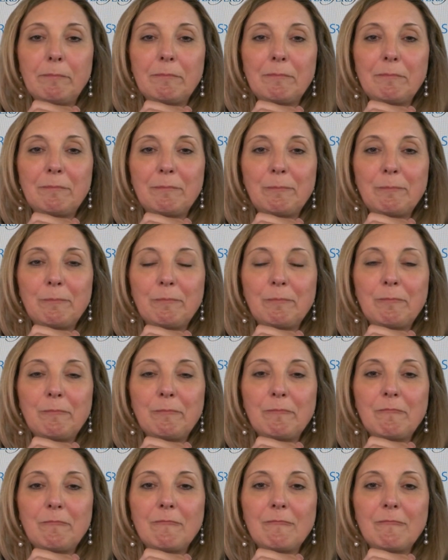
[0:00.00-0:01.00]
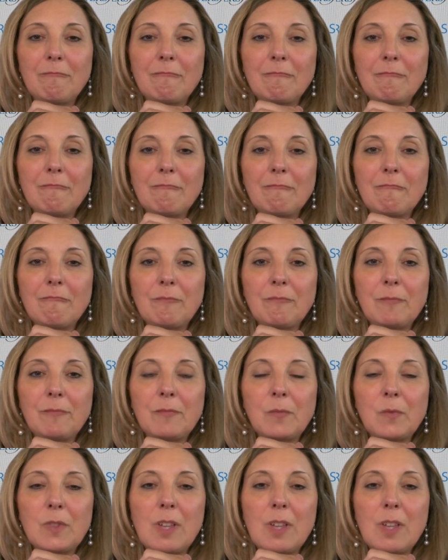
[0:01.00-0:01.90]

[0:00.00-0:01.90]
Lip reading: (silence)